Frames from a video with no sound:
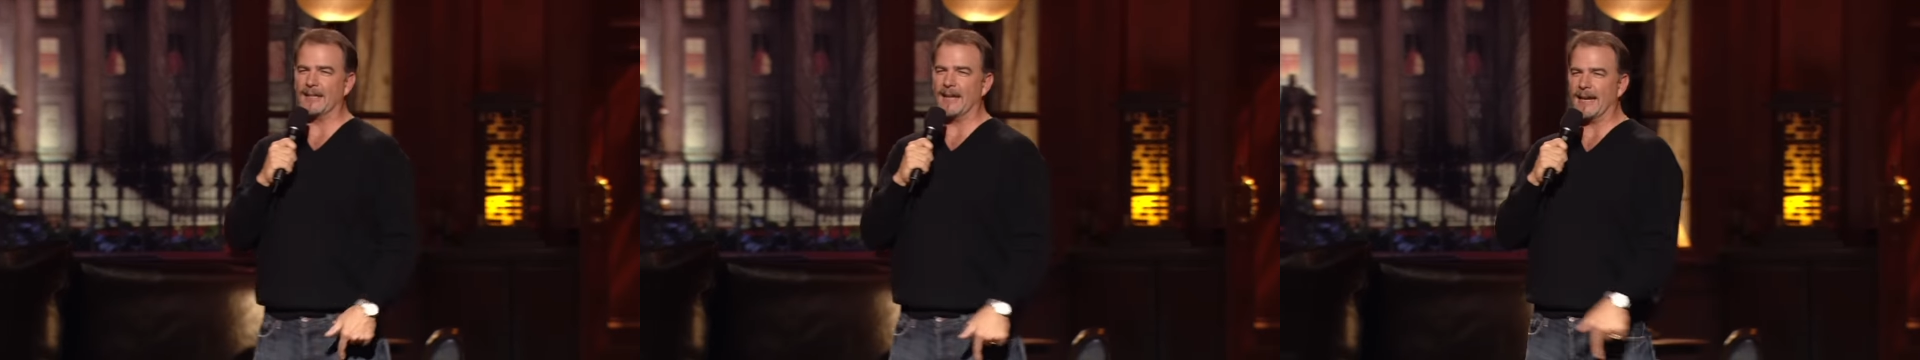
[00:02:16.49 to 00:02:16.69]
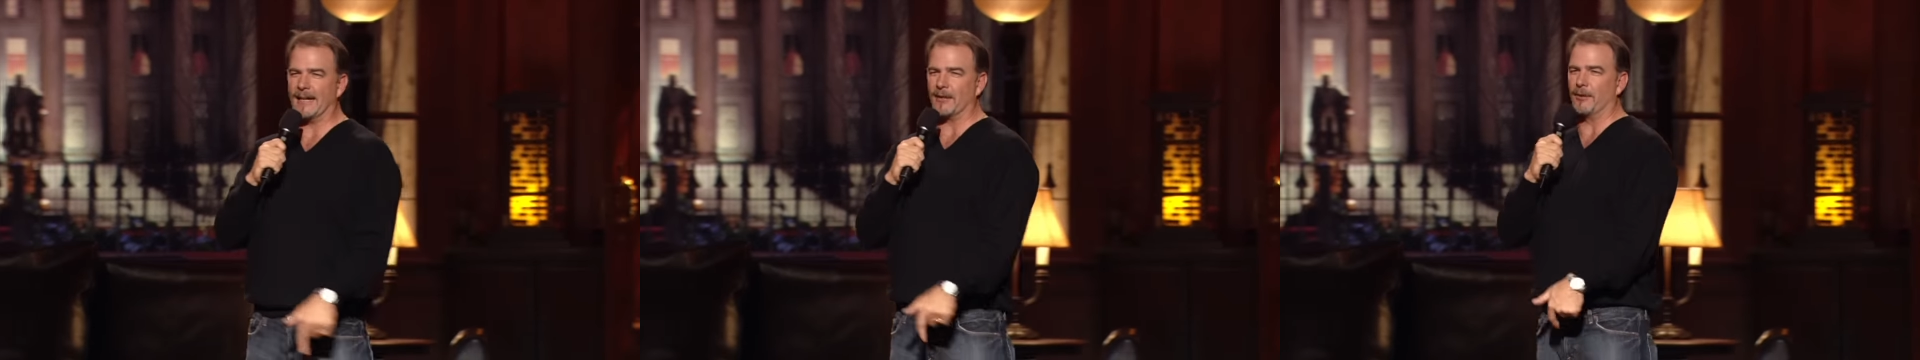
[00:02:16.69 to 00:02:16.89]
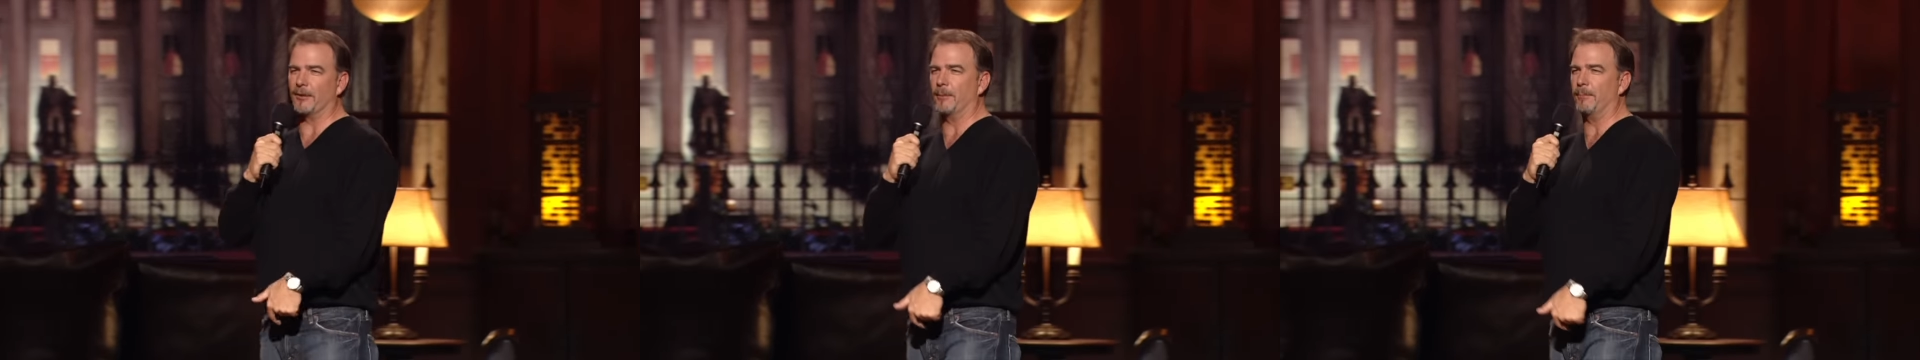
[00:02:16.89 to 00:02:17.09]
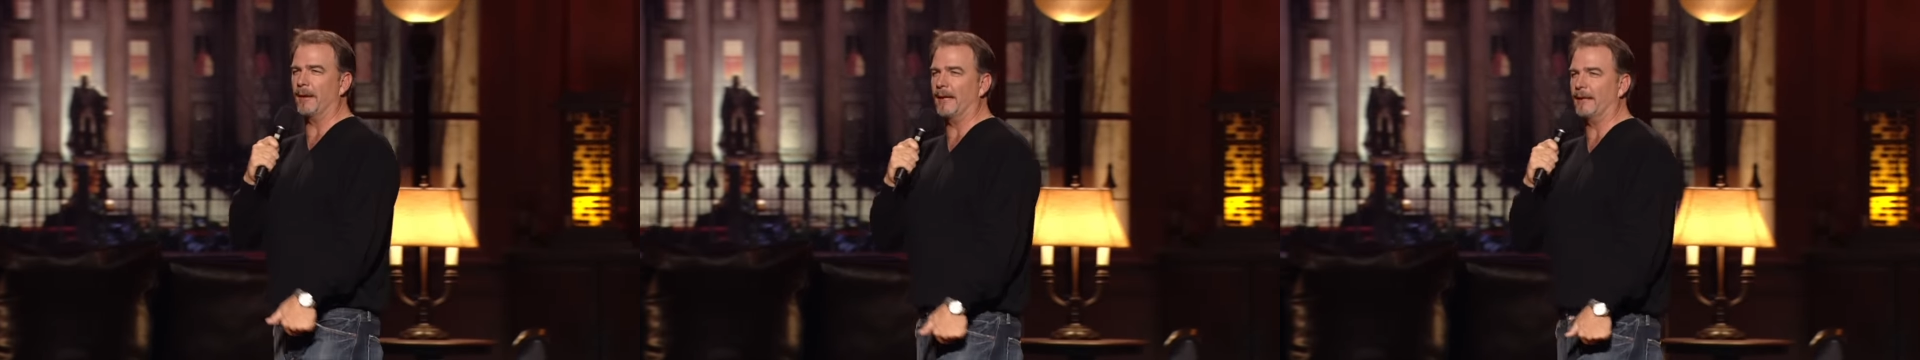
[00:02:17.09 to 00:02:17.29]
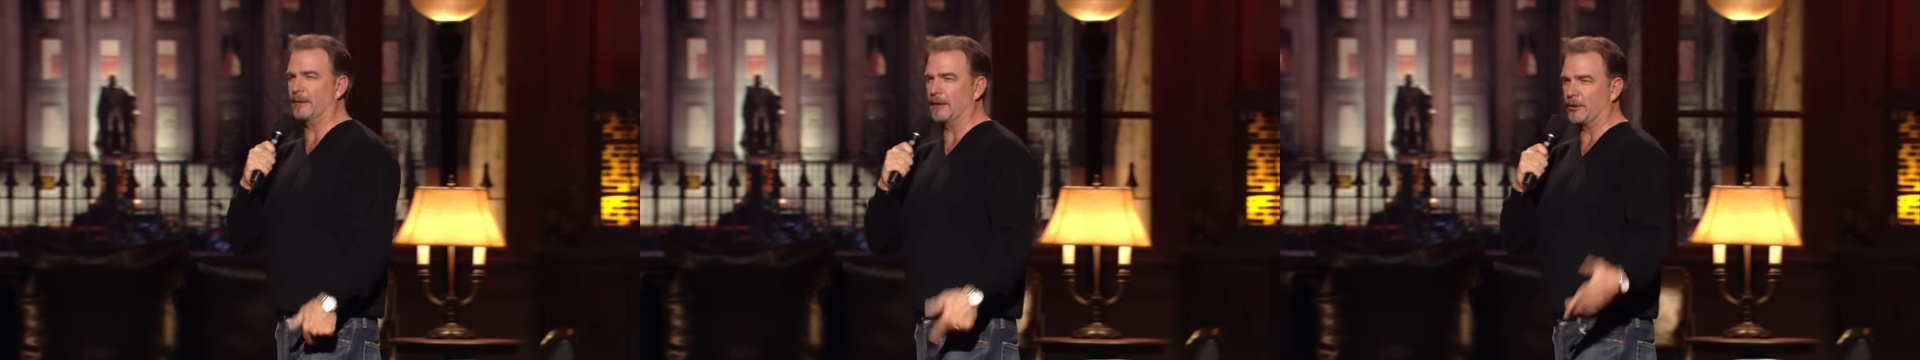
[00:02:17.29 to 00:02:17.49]
naked on the
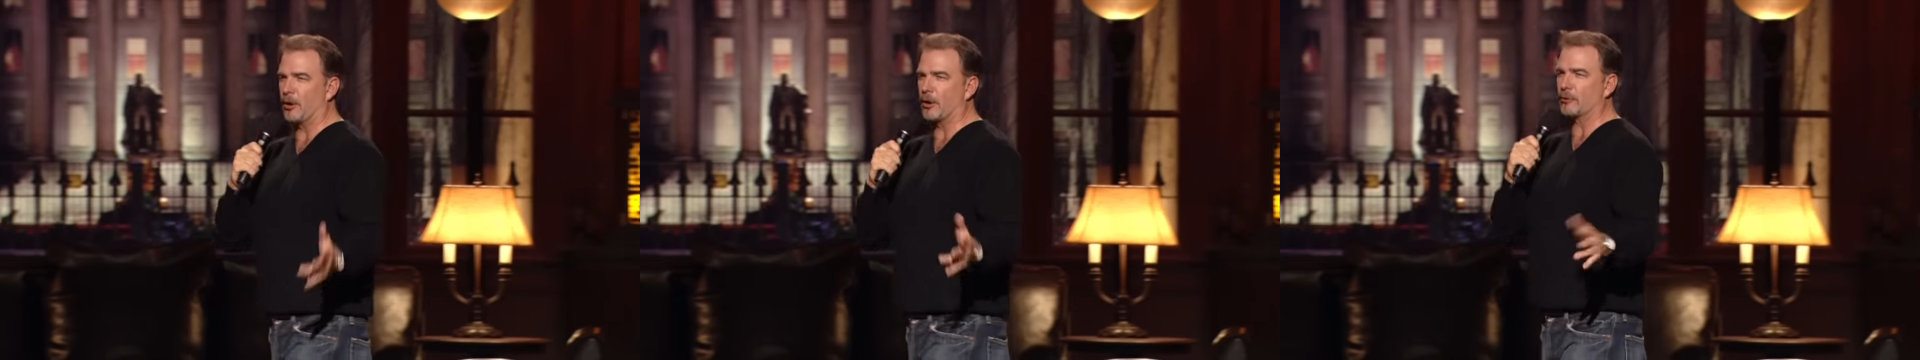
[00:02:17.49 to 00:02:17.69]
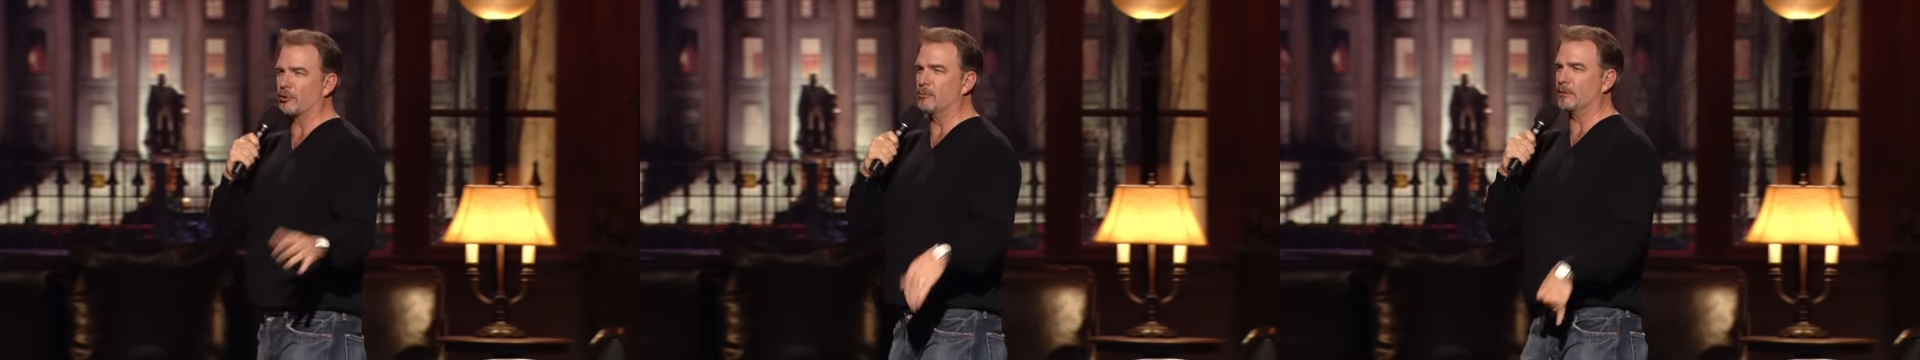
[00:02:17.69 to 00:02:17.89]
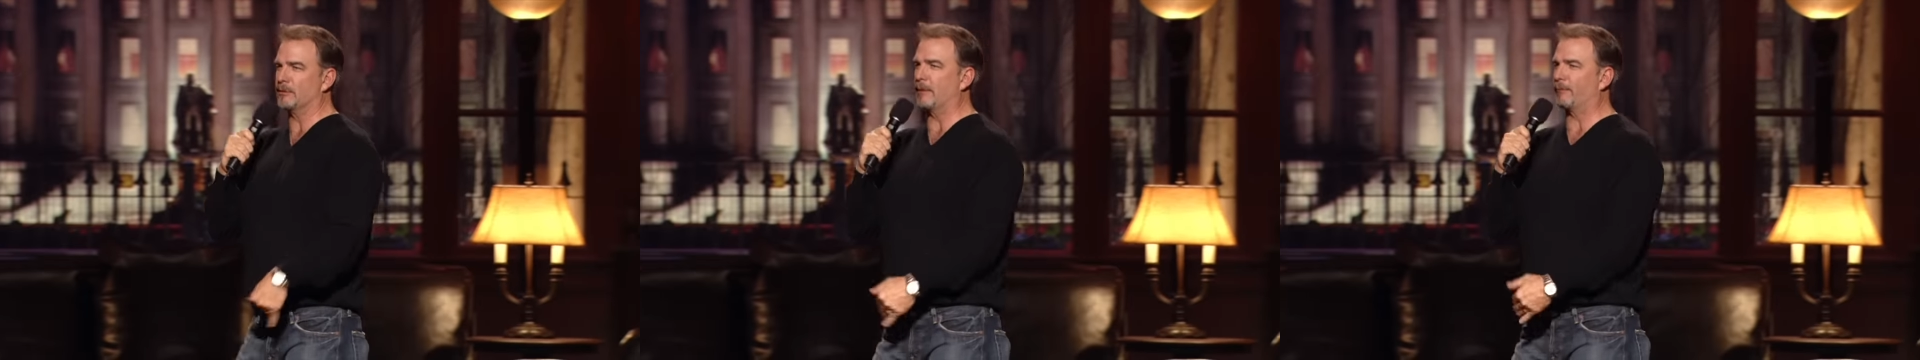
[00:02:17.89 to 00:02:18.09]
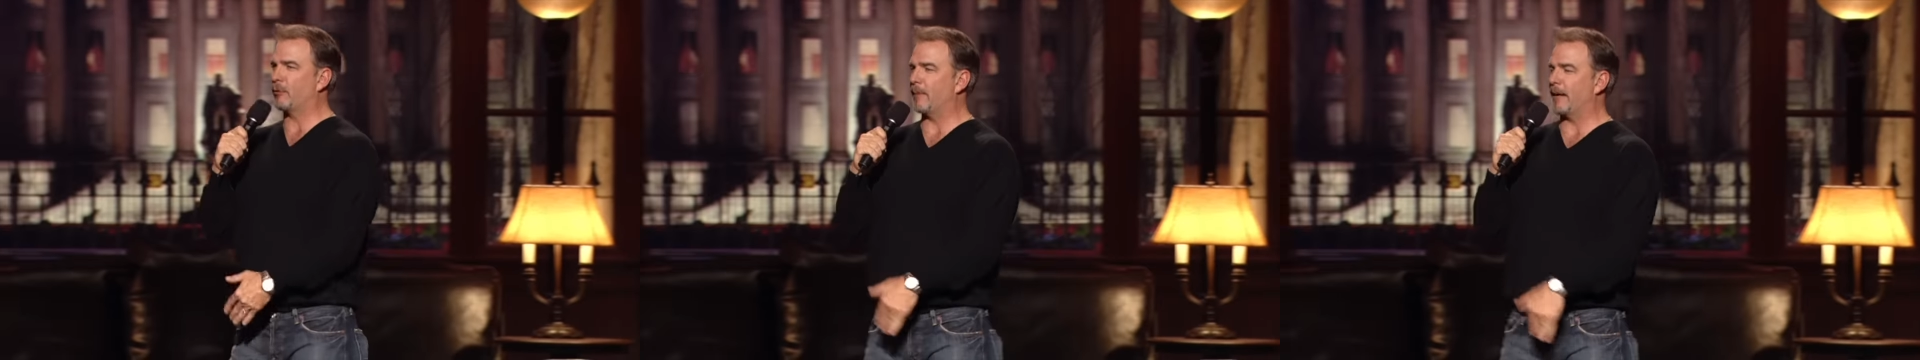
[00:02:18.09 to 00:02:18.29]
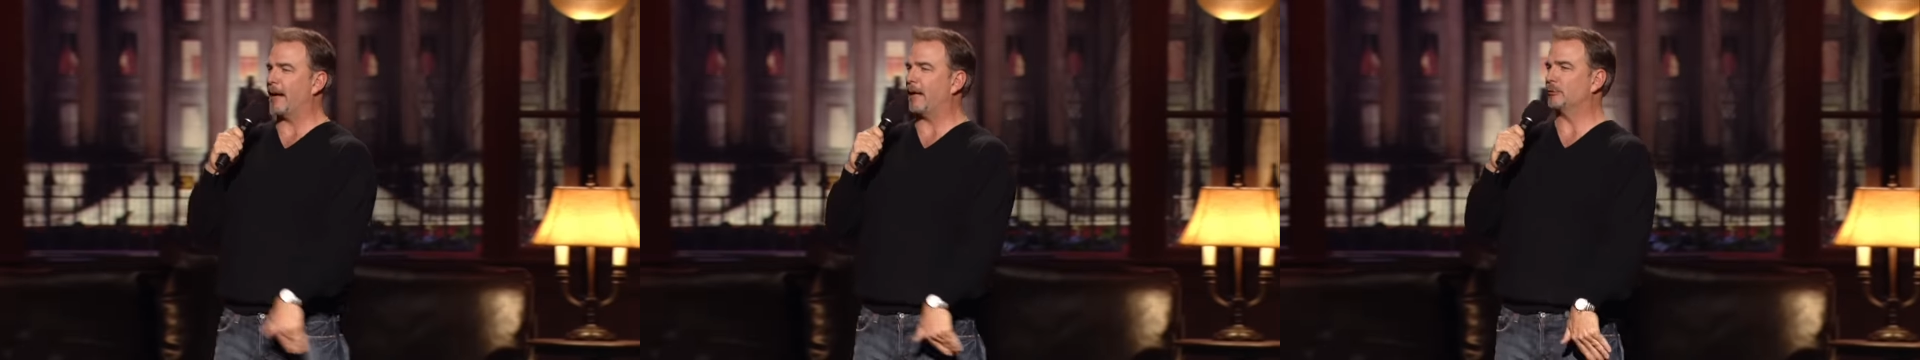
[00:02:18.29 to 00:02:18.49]
bed in a dark room except for
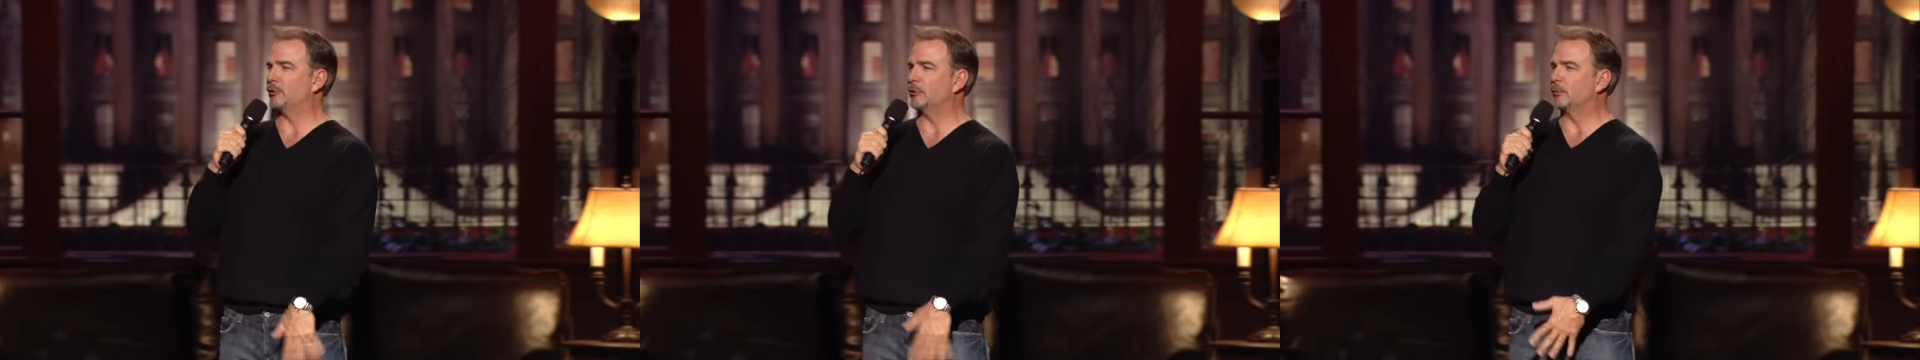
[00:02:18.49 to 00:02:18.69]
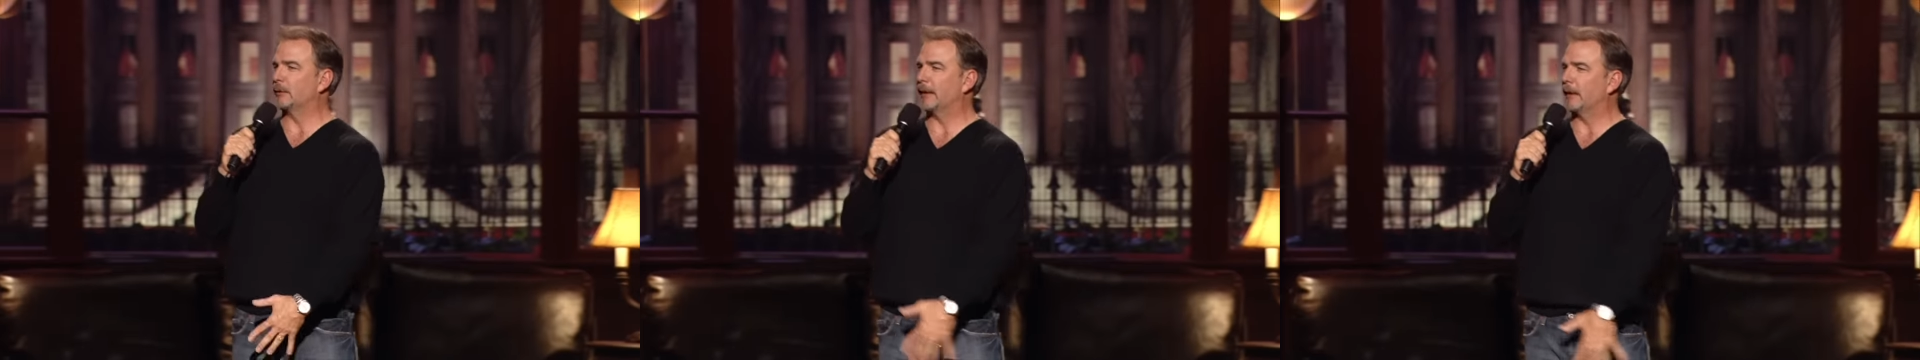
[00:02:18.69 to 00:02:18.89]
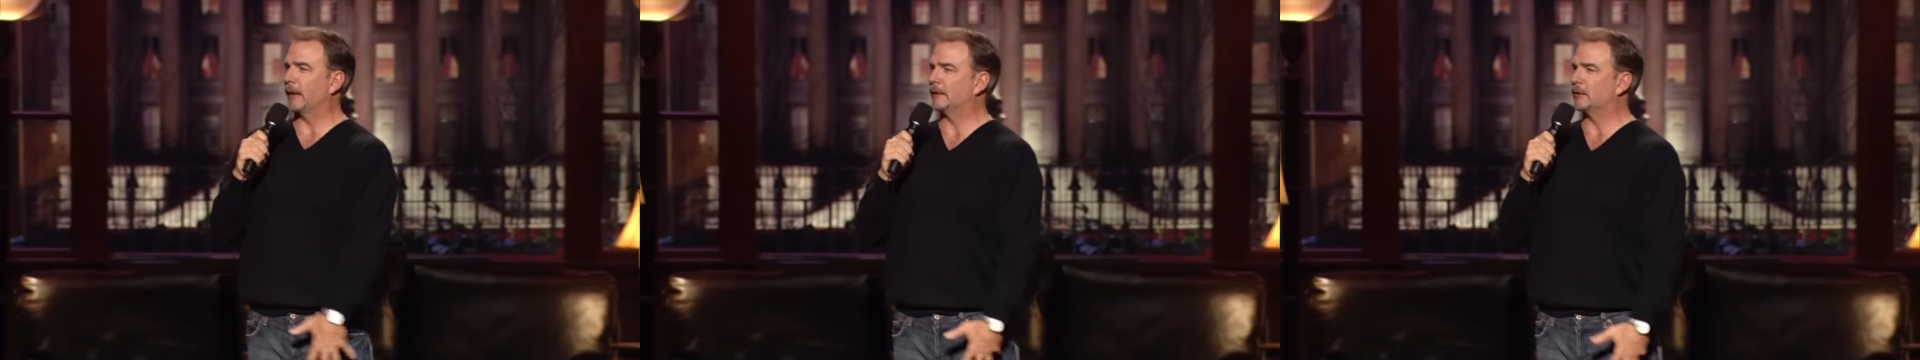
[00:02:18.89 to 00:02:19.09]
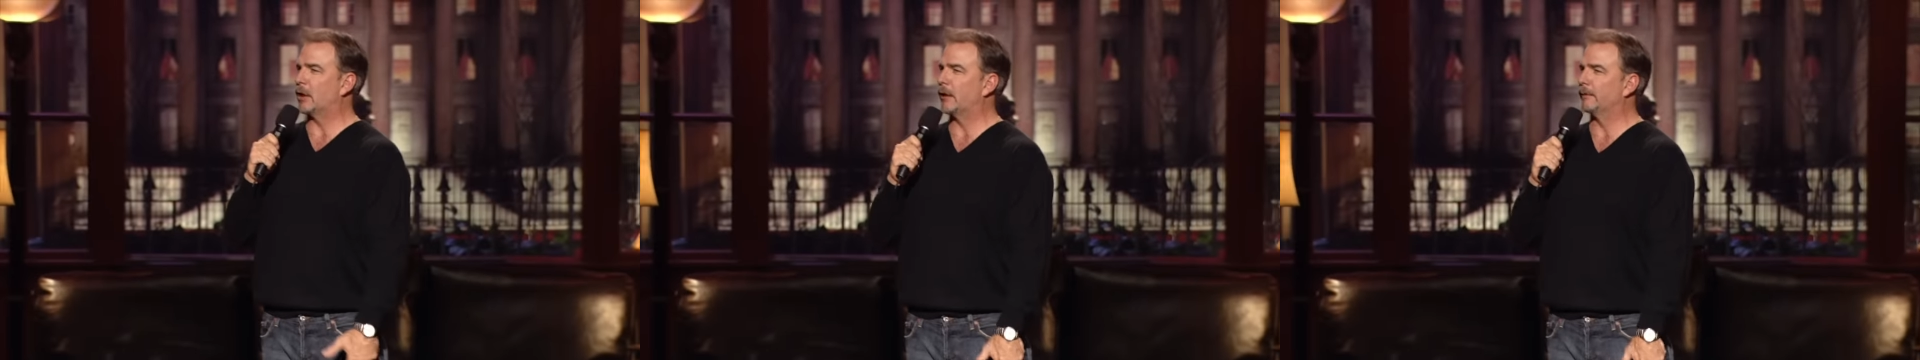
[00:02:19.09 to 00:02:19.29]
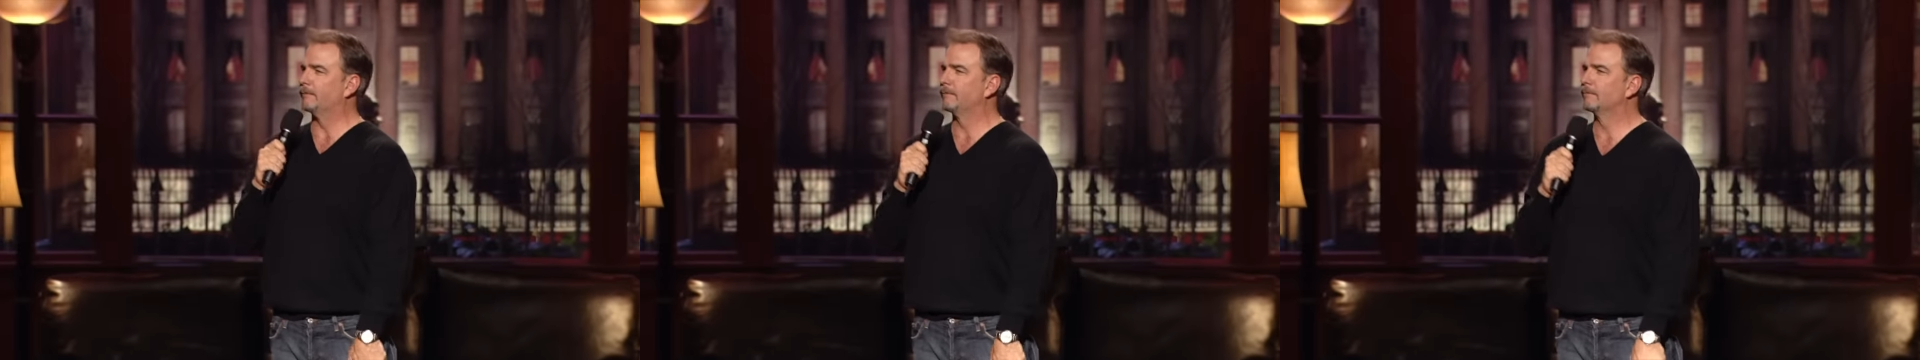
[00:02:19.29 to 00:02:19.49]
my house shoes with headlights on.